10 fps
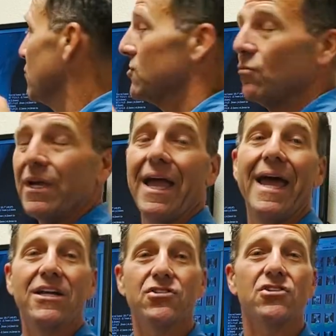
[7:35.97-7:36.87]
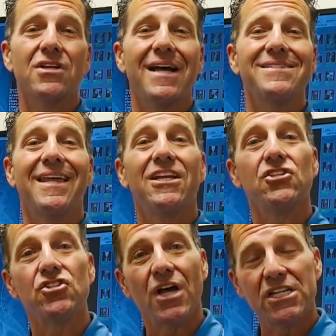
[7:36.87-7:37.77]
So we exercise, then
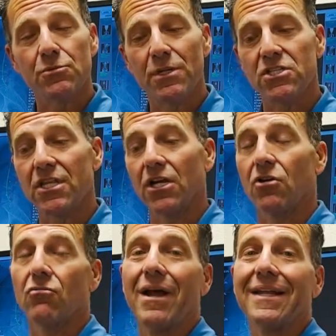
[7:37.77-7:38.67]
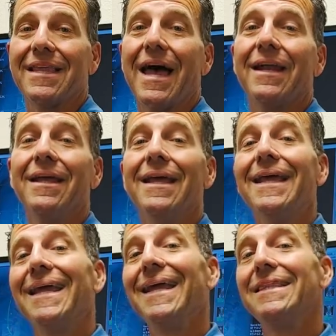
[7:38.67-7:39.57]
adjustments that correct that
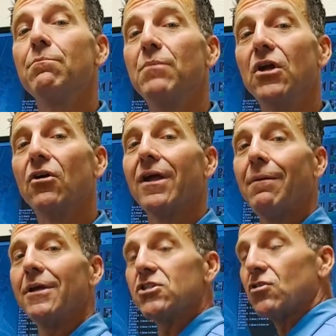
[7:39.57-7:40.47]
in the mirror image.